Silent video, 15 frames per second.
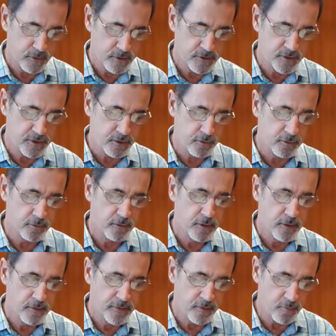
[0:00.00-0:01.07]
Still,
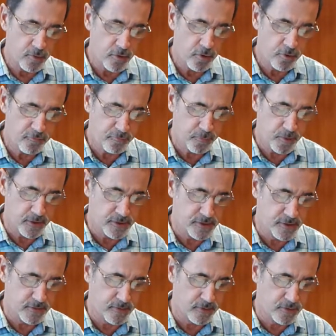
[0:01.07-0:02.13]
there were hoof
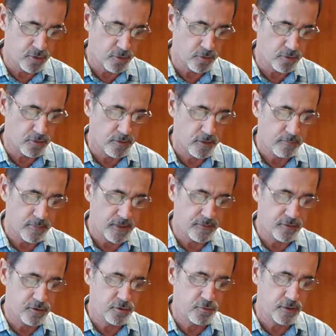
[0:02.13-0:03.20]
prints in the dirt by
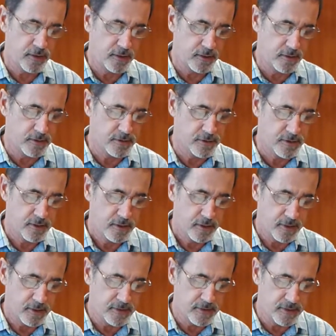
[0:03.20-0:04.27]
the trees,
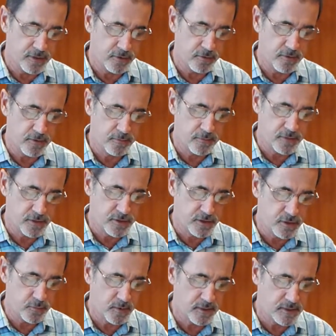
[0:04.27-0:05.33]
and still there was a
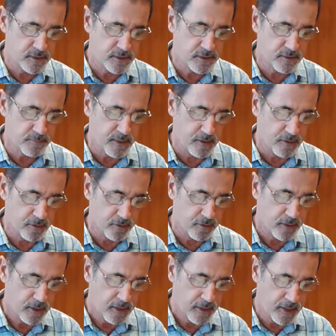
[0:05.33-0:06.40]
sweet
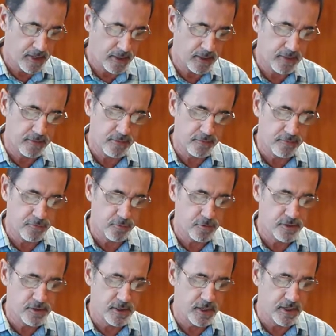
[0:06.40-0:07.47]
smell hanging in the
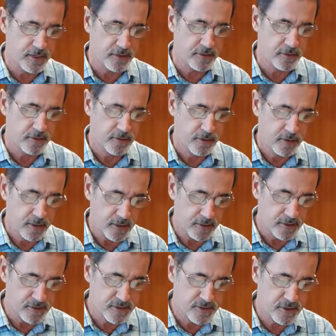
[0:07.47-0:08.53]
first light,
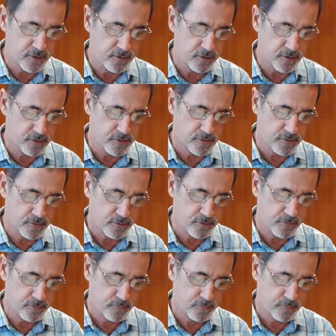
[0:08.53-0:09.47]
and a stillness.